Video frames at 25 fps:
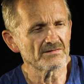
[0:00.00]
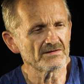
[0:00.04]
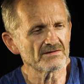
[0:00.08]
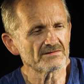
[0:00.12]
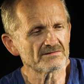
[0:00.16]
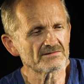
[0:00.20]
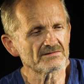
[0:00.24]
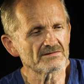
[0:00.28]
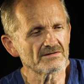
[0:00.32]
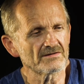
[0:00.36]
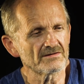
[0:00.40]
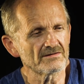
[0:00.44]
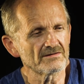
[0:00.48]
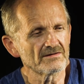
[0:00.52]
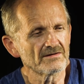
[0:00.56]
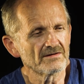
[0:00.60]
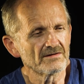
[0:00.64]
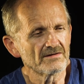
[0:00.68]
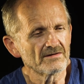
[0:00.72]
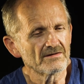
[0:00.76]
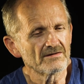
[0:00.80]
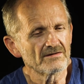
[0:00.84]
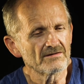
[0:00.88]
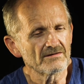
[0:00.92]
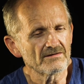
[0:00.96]
It's a
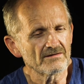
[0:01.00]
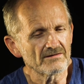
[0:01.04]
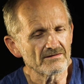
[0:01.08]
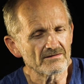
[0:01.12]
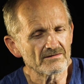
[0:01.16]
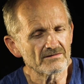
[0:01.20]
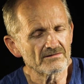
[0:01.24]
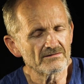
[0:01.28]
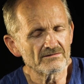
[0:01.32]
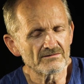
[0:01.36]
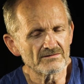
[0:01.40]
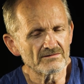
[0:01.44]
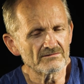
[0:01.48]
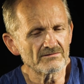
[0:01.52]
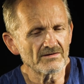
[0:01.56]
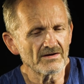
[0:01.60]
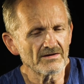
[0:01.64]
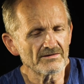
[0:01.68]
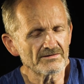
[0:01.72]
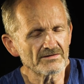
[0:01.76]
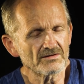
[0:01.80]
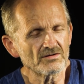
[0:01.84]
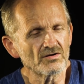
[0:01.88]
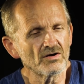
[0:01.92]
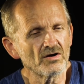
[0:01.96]

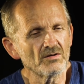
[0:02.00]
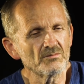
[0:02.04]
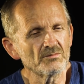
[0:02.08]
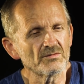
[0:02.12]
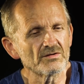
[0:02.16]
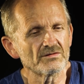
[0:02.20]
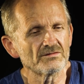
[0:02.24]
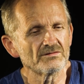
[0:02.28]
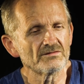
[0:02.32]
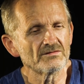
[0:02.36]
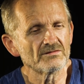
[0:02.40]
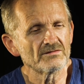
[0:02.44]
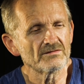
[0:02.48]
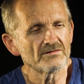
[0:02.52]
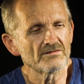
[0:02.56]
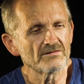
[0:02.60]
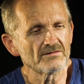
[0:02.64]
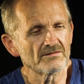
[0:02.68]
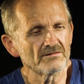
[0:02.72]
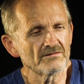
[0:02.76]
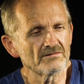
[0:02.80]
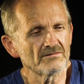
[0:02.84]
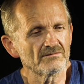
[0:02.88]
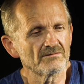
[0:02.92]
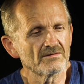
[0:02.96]
rather
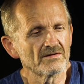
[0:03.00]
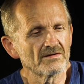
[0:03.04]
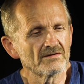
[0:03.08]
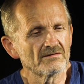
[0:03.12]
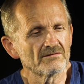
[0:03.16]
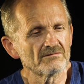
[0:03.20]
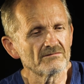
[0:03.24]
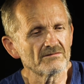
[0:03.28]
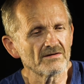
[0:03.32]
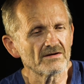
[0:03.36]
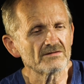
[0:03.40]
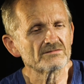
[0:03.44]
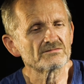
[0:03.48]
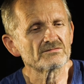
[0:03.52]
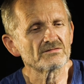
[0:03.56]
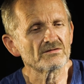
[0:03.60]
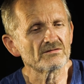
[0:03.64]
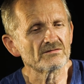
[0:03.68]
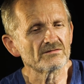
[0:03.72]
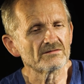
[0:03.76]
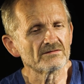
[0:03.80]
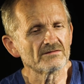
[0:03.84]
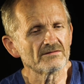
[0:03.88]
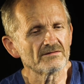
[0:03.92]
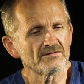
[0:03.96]
common
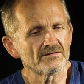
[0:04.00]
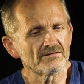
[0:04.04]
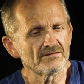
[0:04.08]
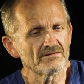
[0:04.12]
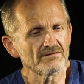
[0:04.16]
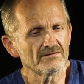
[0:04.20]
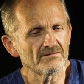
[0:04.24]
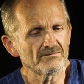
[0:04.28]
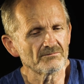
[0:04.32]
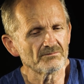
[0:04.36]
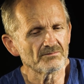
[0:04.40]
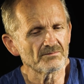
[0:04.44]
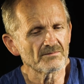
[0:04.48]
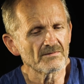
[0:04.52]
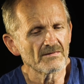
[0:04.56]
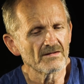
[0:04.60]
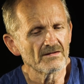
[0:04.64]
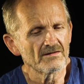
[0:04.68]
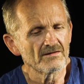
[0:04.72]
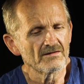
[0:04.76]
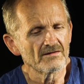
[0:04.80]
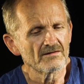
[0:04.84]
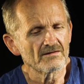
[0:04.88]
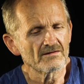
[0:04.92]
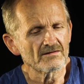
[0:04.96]
natural
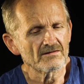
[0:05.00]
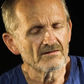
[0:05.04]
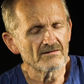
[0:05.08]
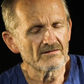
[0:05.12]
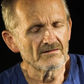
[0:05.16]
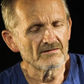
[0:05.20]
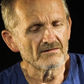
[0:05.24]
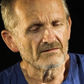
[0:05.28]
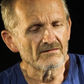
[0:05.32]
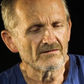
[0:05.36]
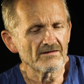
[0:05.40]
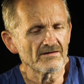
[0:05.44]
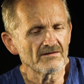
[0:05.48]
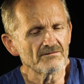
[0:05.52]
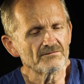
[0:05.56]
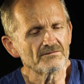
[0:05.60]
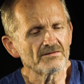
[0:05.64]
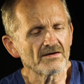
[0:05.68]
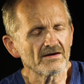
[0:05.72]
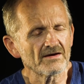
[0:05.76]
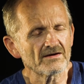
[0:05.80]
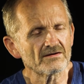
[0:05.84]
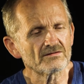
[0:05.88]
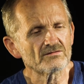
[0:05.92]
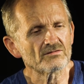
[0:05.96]

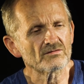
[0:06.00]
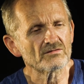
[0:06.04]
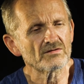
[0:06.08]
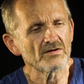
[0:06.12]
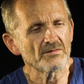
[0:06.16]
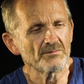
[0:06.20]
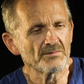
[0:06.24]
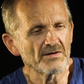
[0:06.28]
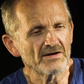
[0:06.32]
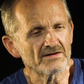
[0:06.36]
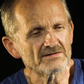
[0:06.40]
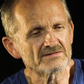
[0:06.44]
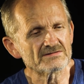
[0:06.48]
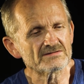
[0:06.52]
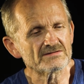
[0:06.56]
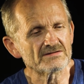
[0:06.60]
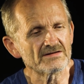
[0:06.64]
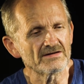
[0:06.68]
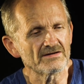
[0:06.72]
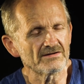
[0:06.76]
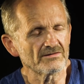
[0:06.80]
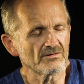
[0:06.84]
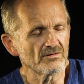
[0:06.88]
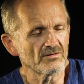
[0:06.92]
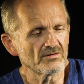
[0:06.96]
effect or
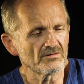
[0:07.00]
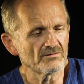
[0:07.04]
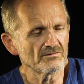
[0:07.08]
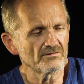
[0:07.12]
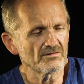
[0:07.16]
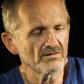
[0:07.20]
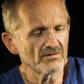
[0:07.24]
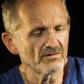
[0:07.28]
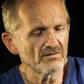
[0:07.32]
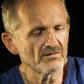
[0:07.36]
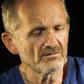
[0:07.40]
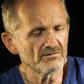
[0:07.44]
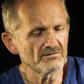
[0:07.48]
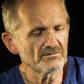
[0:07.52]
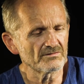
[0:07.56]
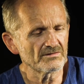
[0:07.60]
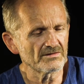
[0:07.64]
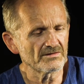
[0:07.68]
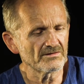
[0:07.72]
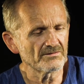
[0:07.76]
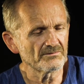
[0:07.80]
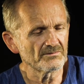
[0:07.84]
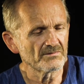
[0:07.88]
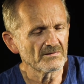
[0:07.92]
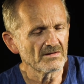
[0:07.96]
capacity
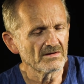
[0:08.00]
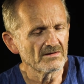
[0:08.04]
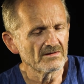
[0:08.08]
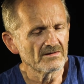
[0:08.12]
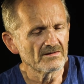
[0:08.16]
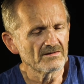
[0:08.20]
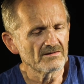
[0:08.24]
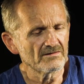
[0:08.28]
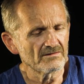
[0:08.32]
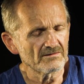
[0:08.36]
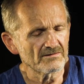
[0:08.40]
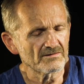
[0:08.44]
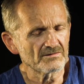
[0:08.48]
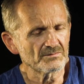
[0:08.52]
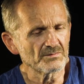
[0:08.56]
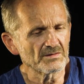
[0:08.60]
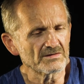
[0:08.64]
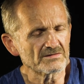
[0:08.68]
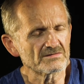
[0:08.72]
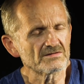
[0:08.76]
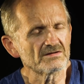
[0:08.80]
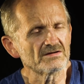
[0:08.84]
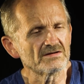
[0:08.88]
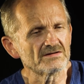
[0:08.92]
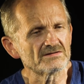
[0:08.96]
of
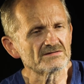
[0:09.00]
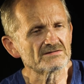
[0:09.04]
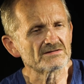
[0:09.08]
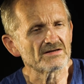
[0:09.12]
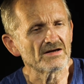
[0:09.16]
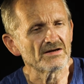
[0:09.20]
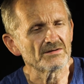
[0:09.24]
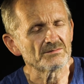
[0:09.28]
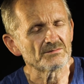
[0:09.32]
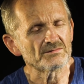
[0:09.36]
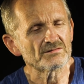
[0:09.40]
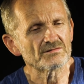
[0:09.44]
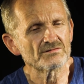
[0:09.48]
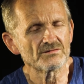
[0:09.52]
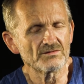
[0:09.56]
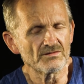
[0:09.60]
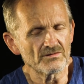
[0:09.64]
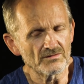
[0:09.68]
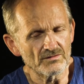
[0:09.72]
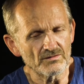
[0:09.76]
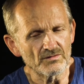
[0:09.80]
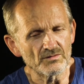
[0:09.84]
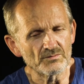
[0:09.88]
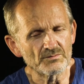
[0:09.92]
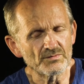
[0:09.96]
special enzymes
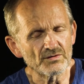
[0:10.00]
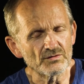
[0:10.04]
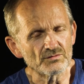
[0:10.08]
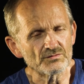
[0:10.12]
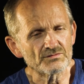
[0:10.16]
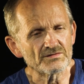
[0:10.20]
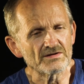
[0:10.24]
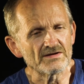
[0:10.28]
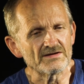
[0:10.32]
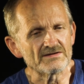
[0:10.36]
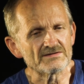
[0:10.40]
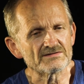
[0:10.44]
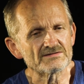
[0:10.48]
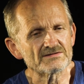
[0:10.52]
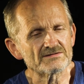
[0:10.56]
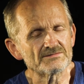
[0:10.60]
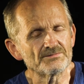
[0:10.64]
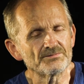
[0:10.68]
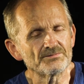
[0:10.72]
or proteins.